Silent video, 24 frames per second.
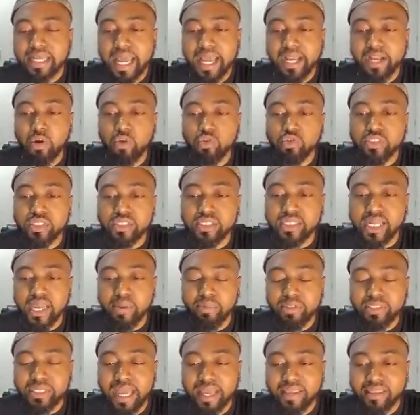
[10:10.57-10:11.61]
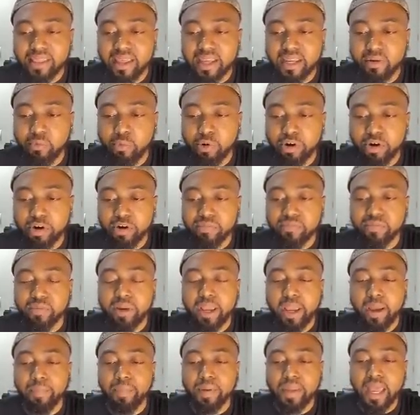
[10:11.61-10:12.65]
echoes the same exact thing that we're hearing from
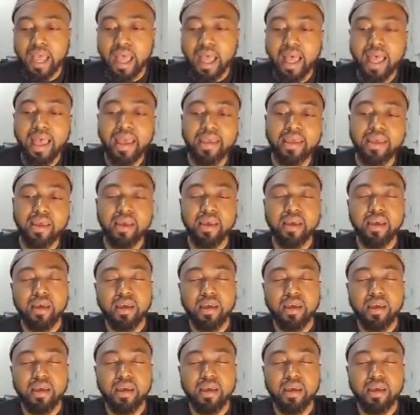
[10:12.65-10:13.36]
the FBI,